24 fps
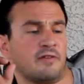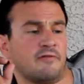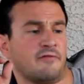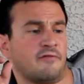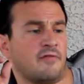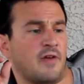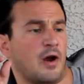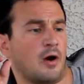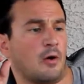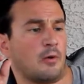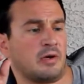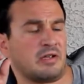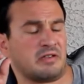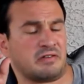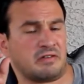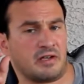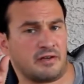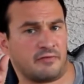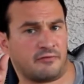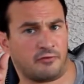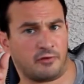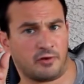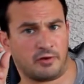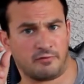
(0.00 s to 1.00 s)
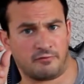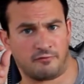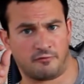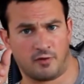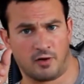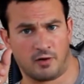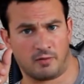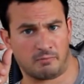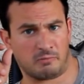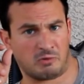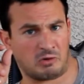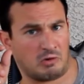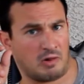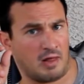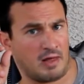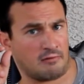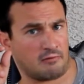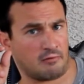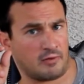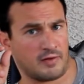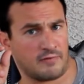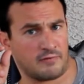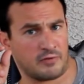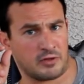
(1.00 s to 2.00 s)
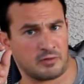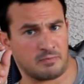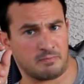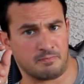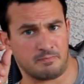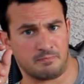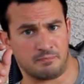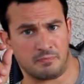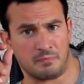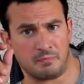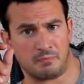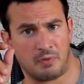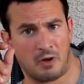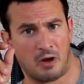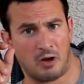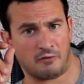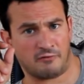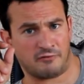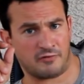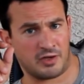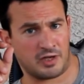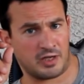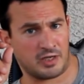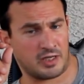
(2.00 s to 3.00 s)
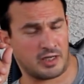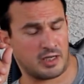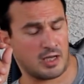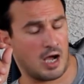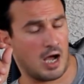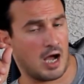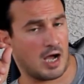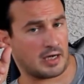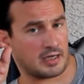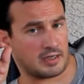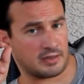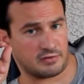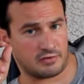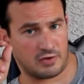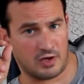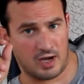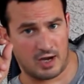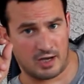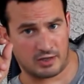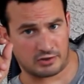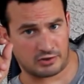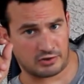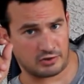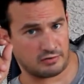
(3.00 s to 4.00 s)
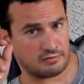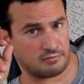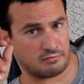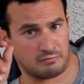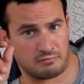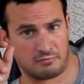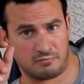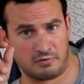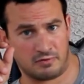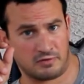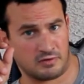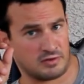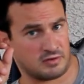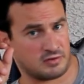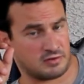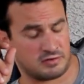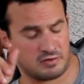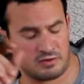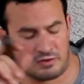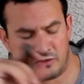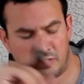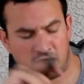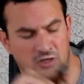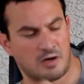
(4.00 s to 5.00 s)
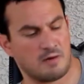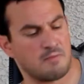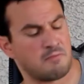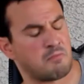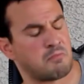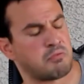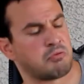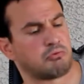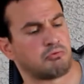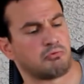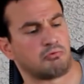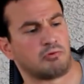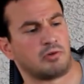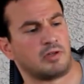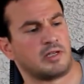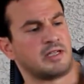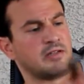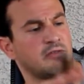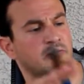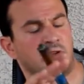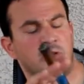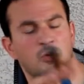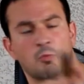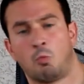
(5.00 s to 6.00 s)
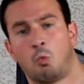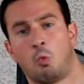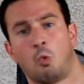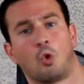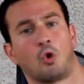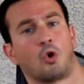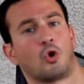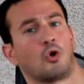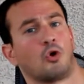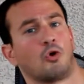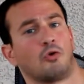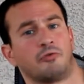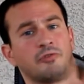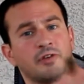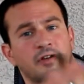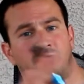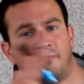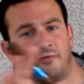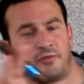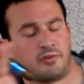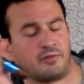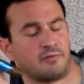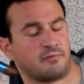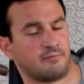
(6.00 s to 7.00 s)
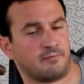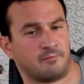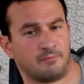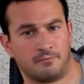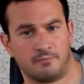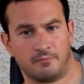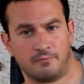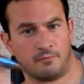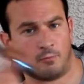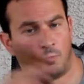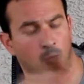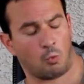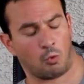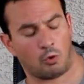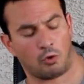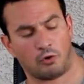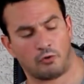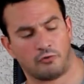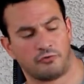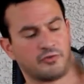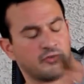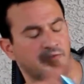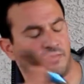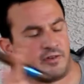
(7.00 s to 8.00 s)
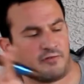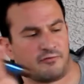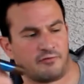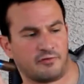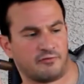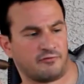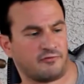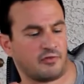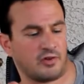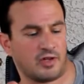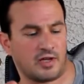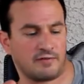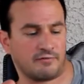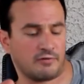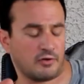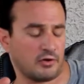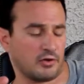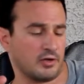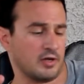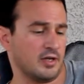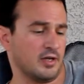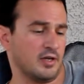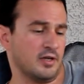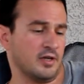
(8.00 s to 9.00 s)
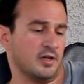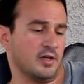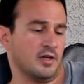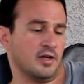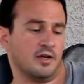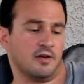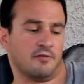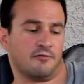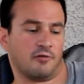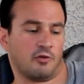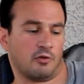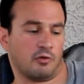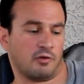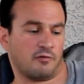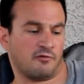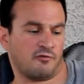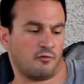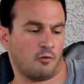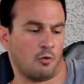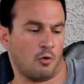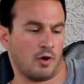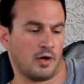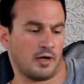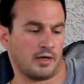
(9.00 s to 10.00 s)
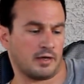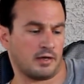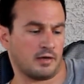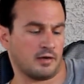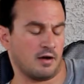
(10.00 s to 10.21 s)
very different from Glenlivet, Balvenie, Auchentoshan. Completely worlds of different far for Laphroaig.